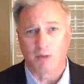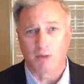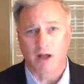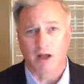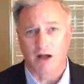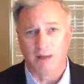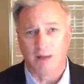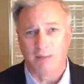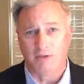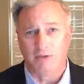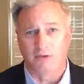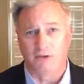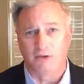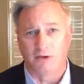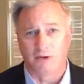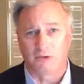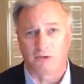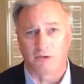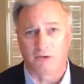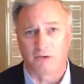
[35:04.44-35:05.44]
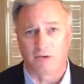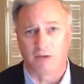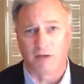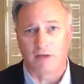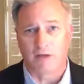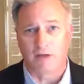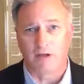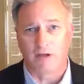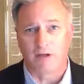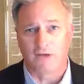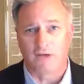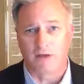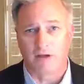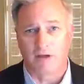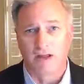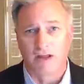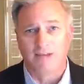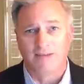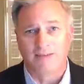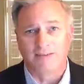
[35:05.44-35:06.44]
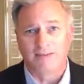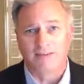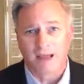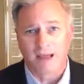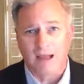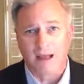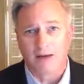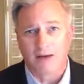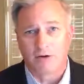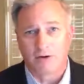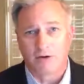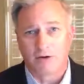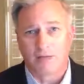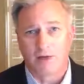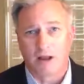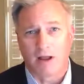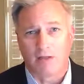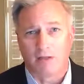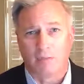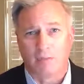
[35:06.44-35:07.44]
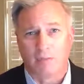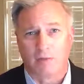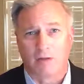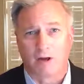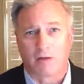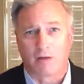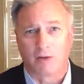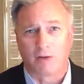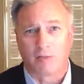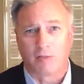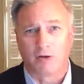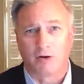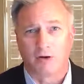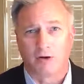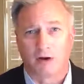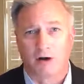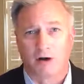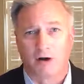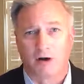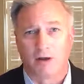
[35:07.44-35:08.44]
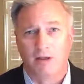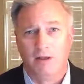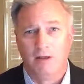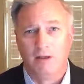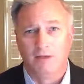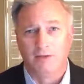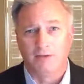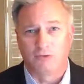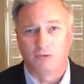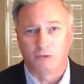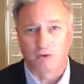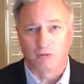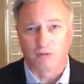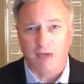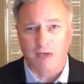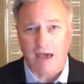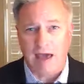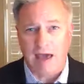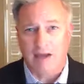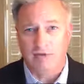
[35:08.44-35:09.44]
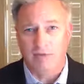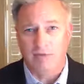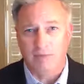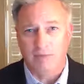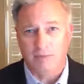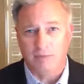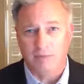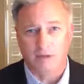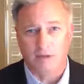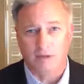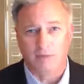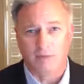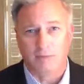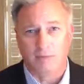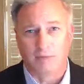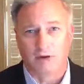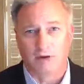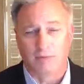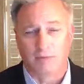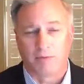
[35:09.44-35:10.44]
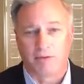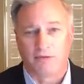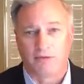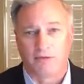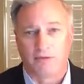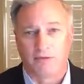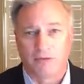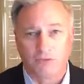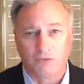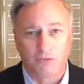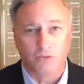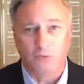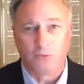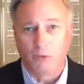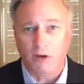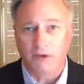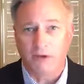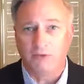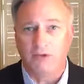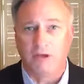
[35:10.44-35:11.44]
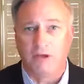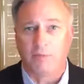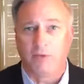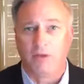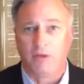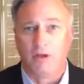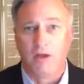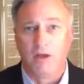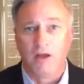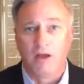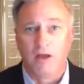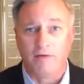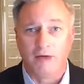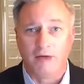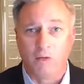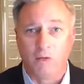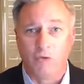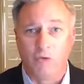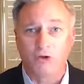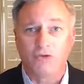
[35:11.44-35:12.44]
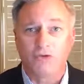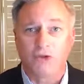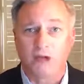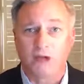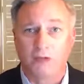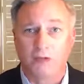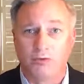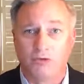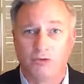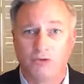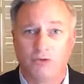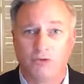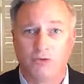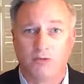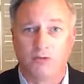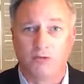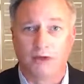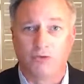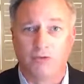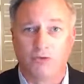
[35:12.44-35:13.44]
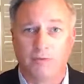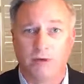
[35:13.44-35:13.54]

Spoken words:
with a common statistical definition that's anchored around the Palermo Protocol, this sort of act, means, and purpose. So that's just one example of how we're trying to push into measurement.